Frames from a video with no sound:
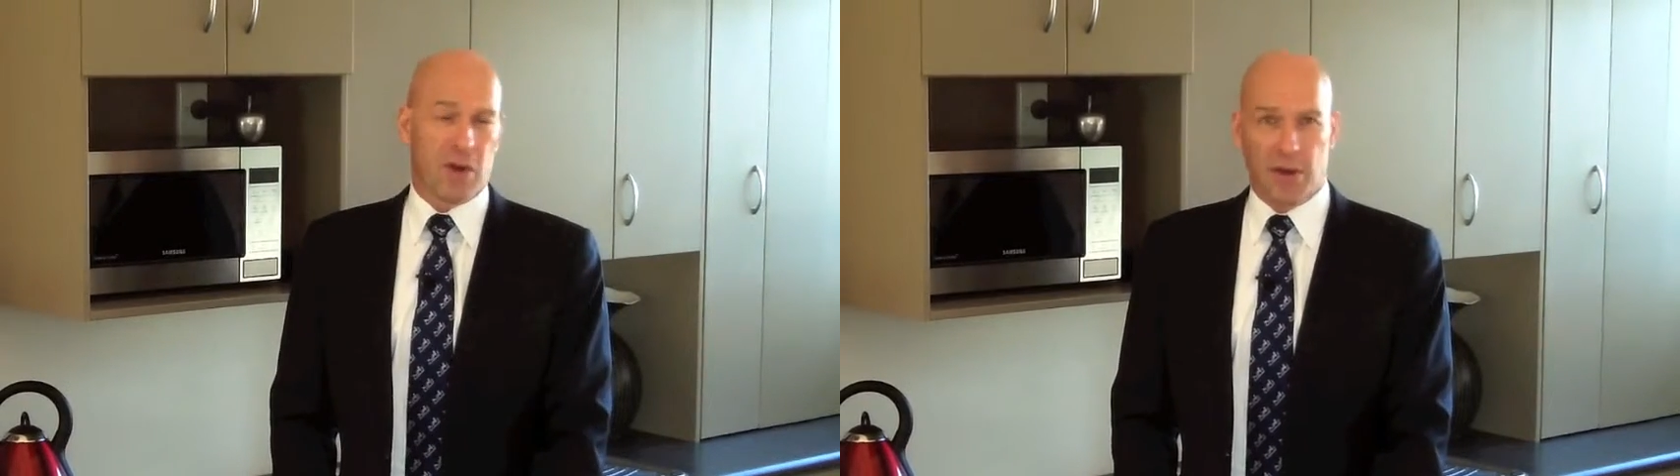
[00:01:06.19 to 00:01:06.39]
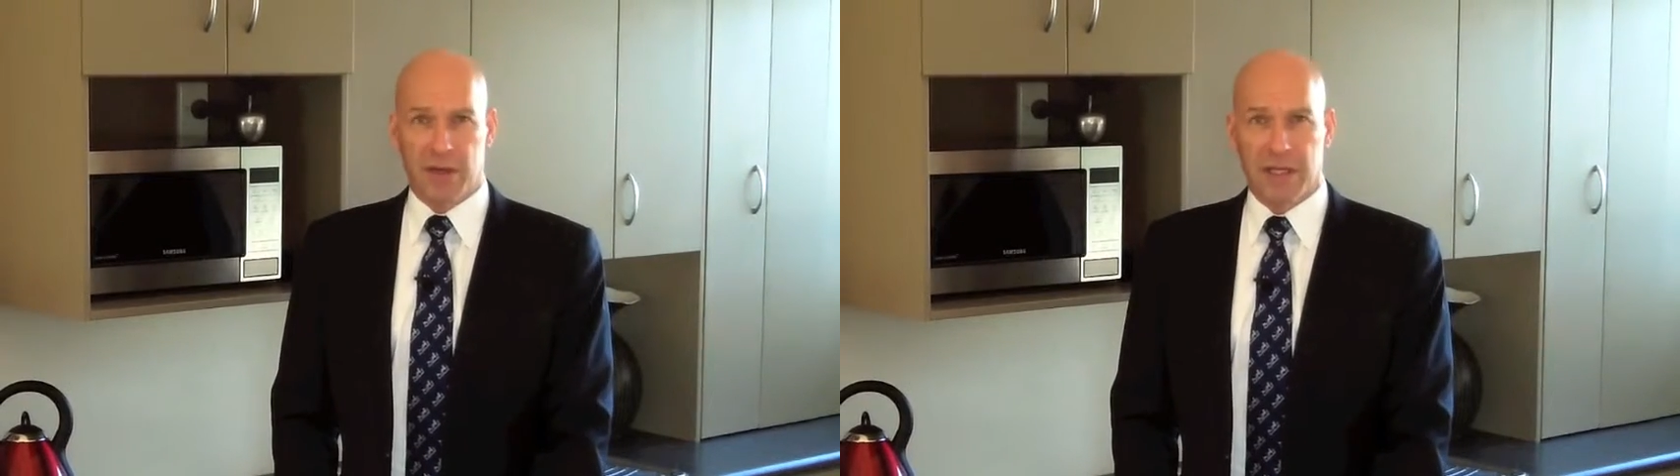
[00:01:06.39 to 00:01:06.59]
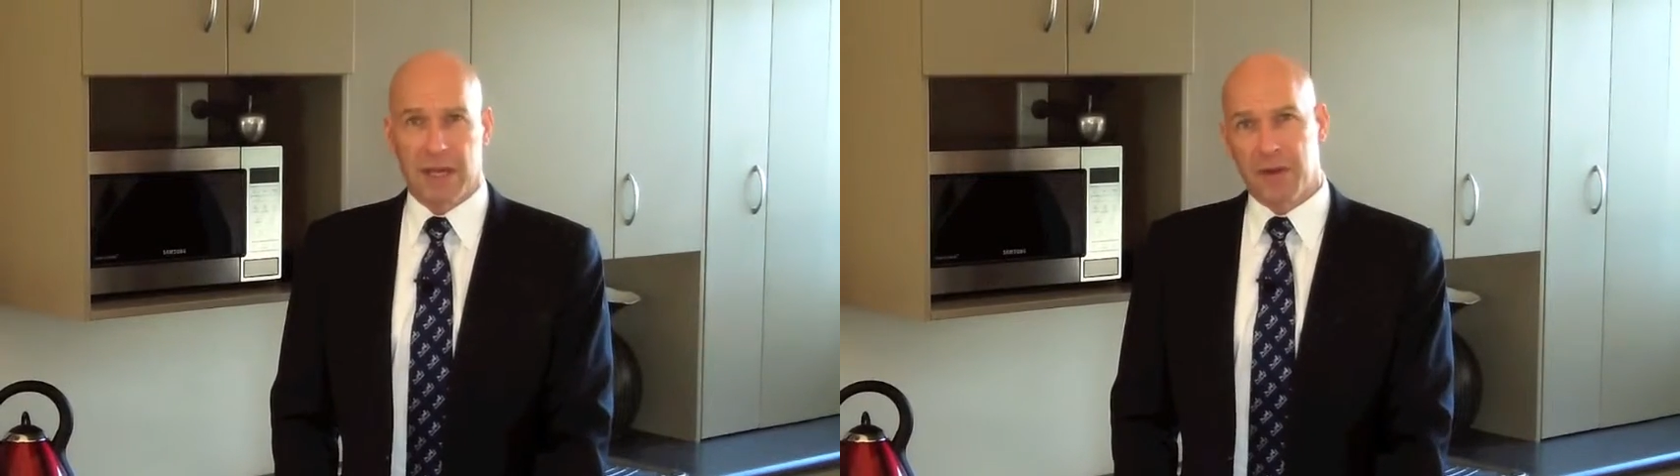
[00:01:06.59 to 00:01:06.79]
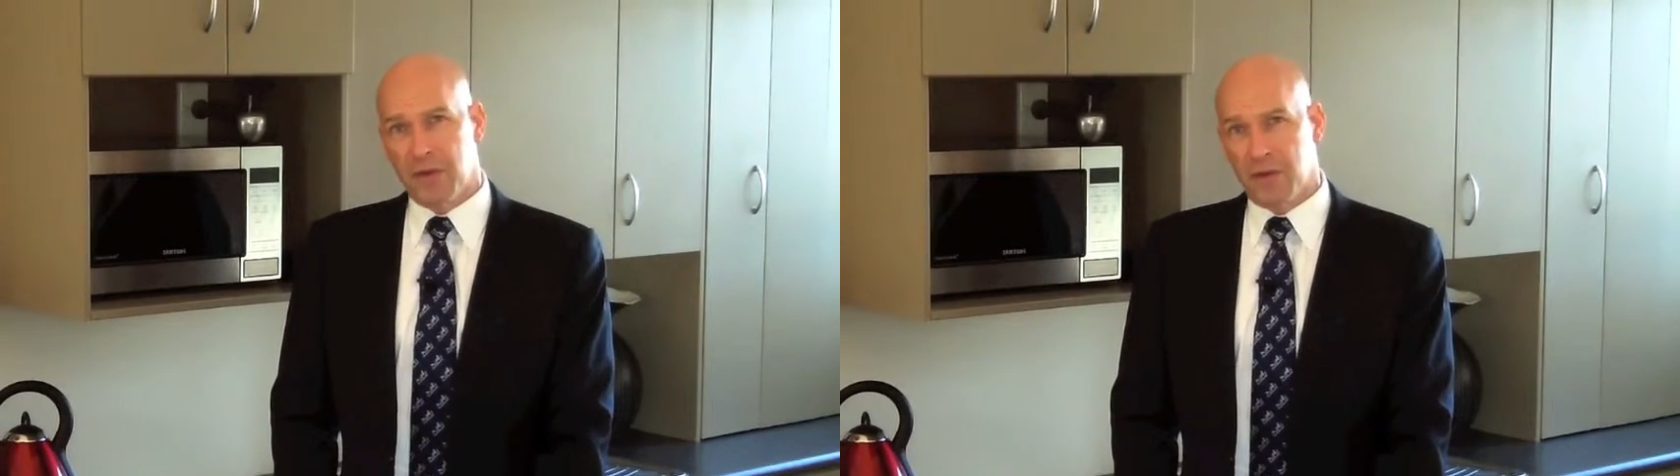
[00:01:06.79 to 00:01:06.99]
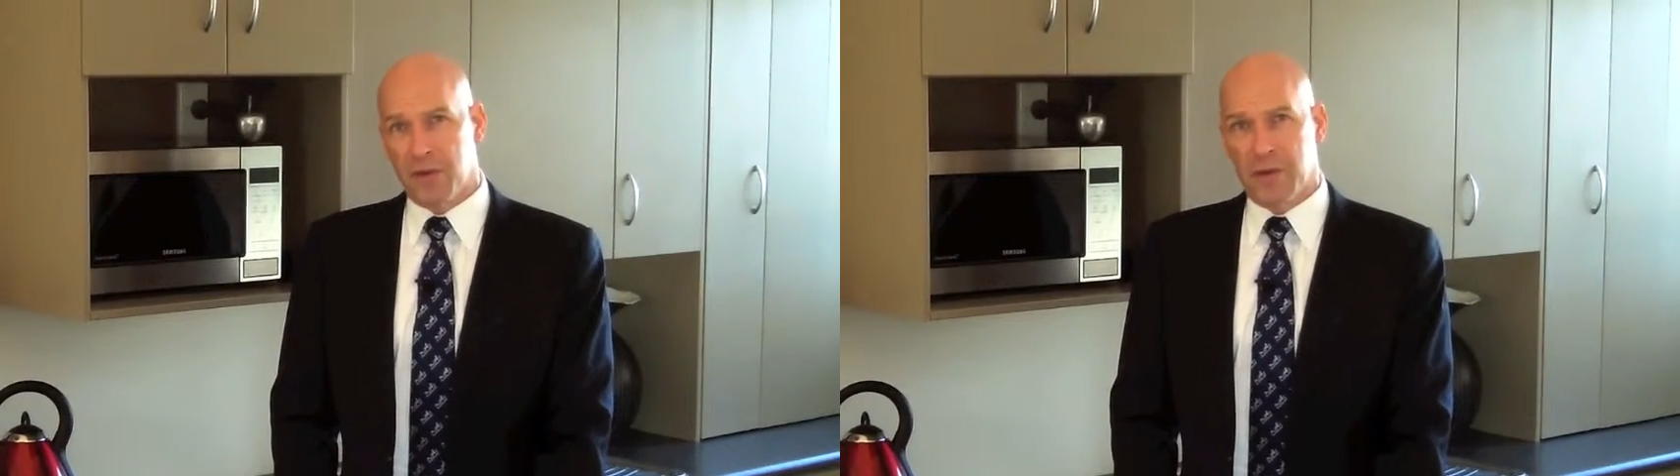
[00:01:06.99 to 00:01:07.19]
notice
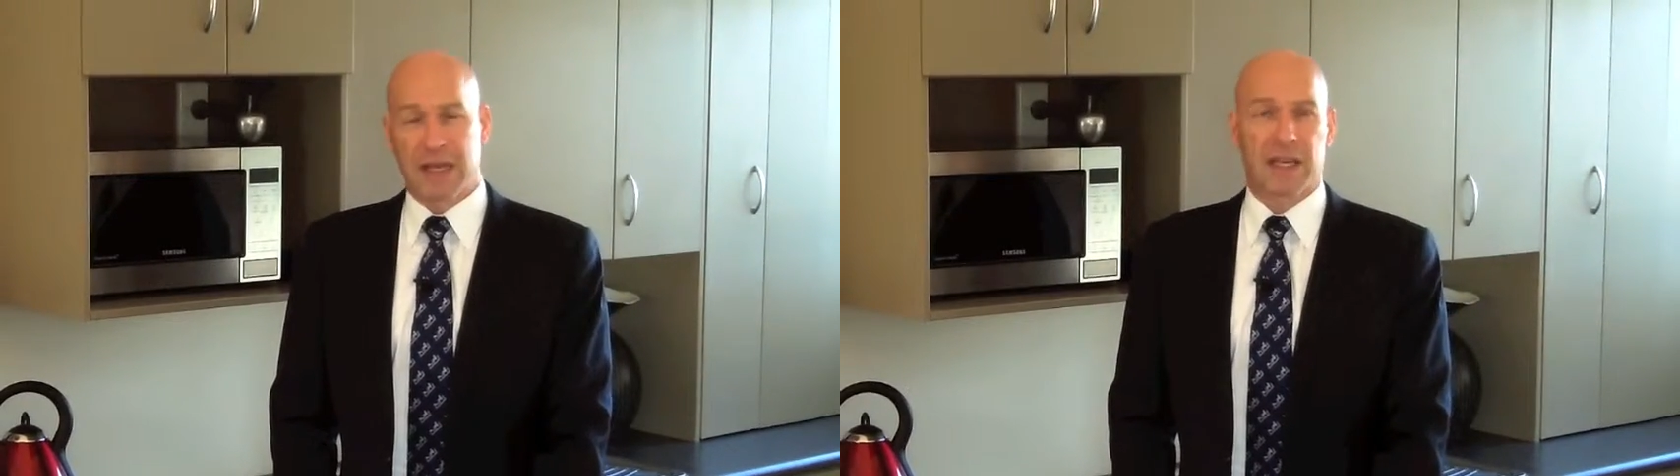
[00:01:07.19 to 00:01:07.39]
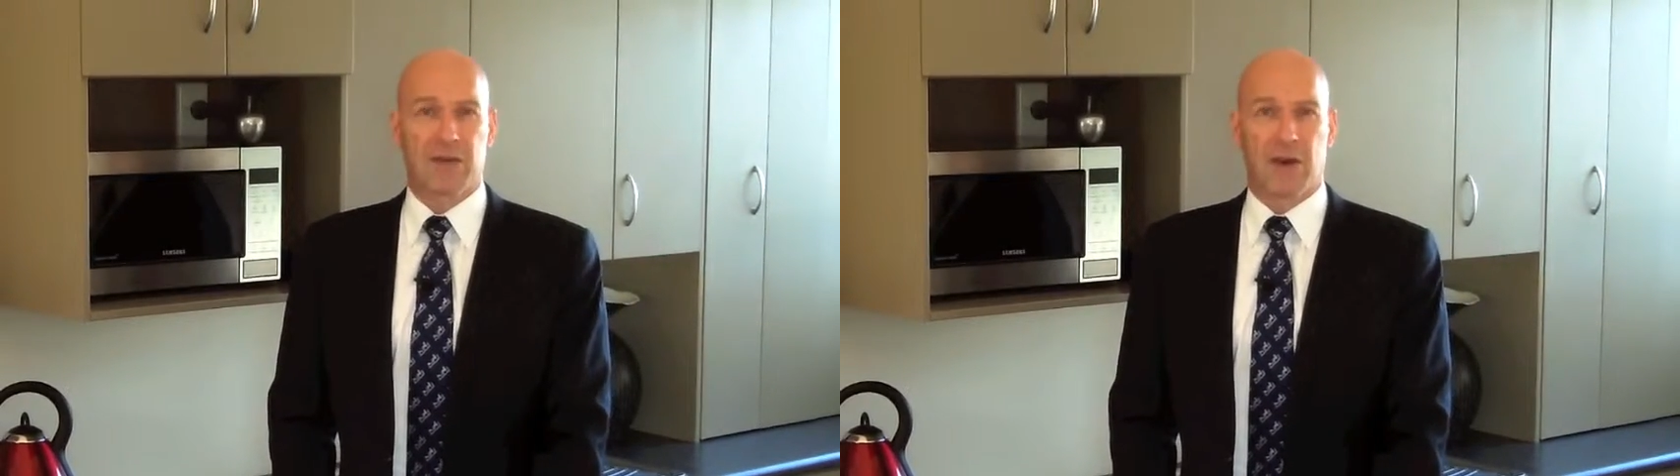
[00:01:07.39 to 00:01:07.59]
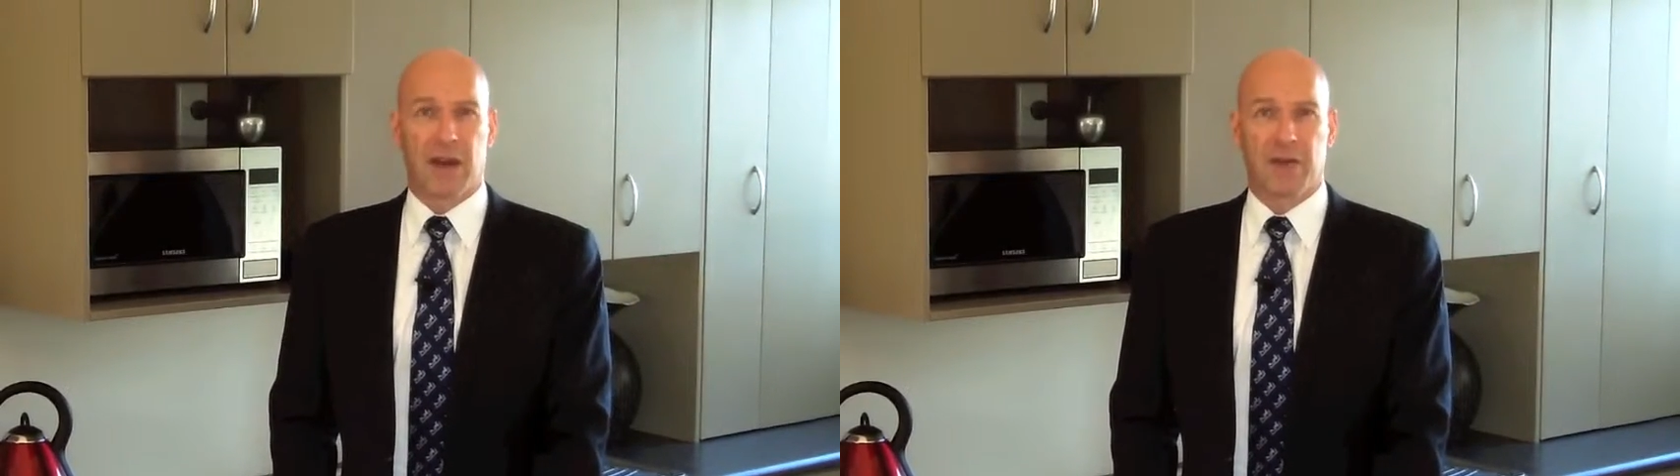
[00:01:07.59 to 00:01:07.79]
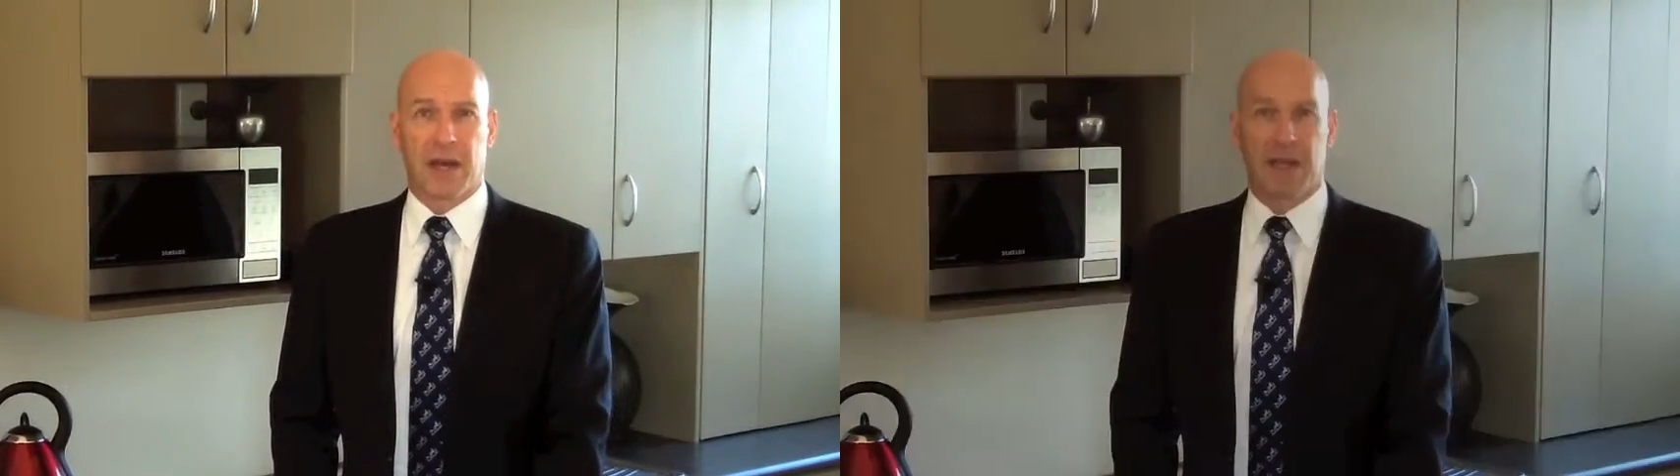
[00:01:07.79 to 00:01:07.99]
coming through in the next five